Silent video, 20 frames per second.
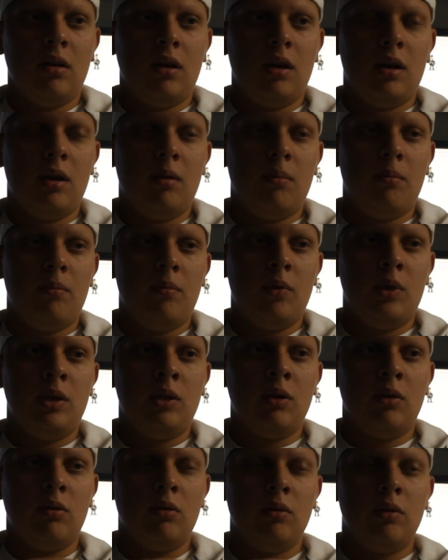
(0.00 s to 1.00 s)
um,
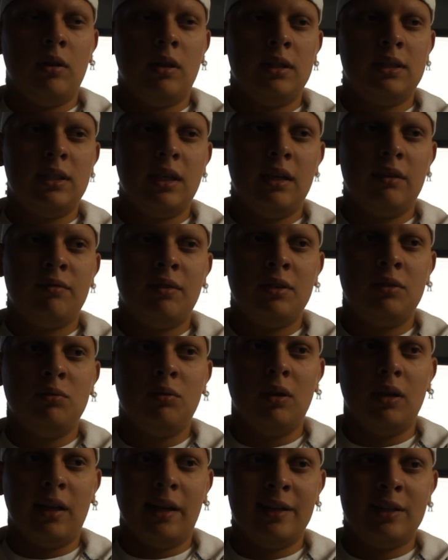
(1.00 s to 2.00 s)
you know, let's say if I
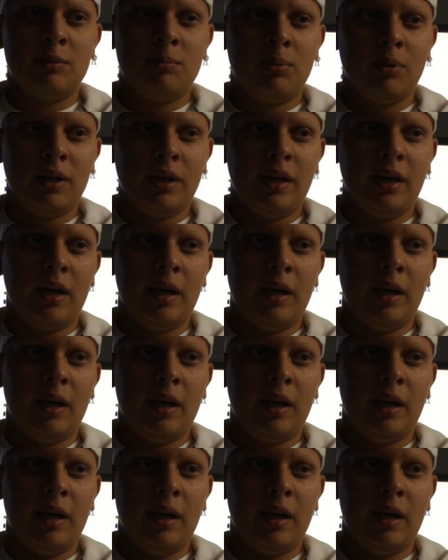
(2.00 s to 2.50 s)
do a Let's Play,